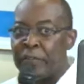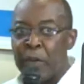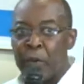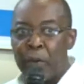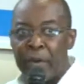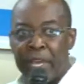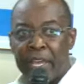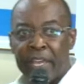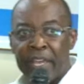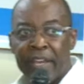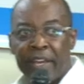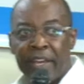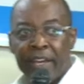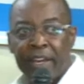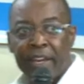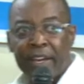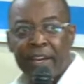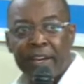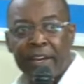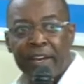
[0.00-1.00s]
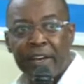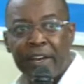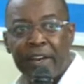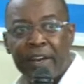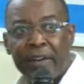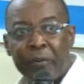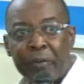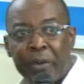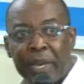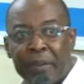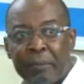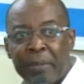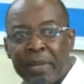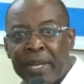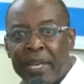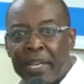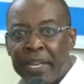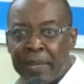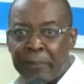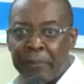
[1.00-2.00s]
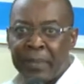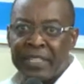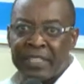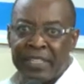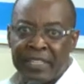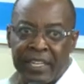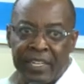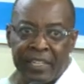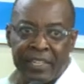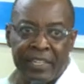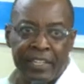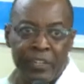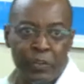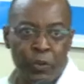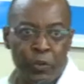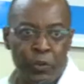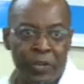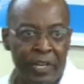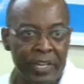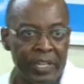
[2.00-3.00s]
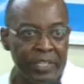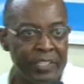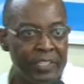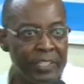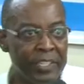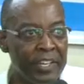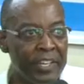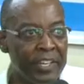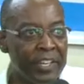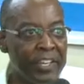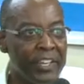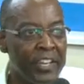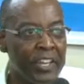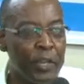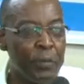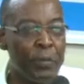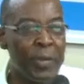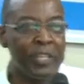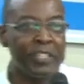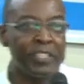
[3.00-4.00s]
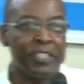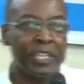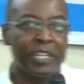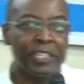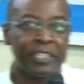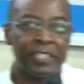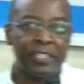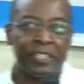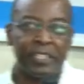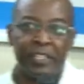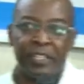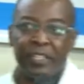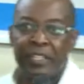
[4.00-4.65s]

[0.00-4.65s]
The way we are being reimbursed at JOTRH, it means that